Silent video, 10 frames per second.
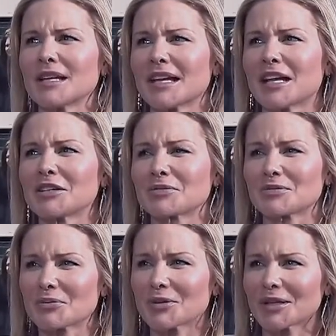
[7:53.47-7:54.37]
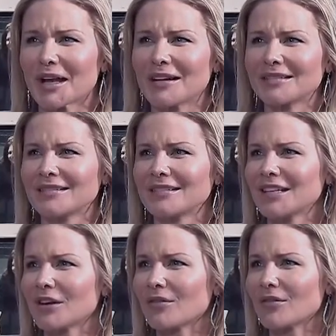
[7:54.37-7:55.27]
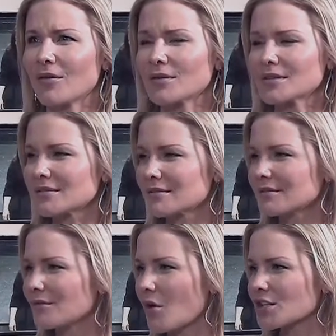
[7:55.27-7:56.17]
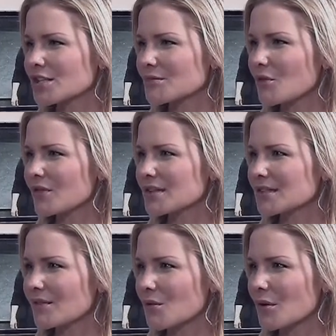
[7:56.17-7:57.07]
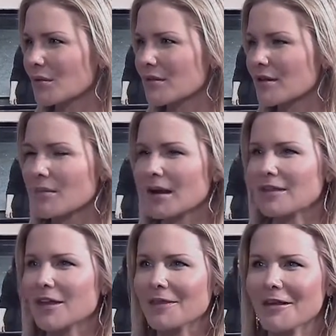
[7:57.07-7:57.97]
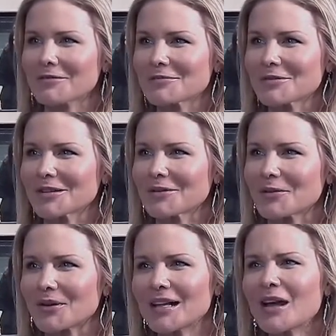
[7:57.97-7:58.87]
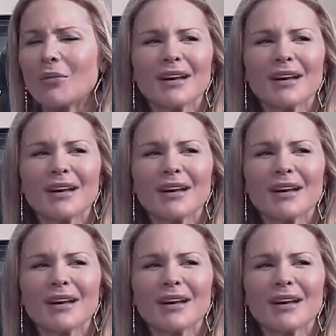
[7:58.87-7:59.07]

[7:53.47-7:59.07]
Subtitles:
Nick Cage was pretty. I always watch his movies and never worked with him, and I thought that was pretty cool.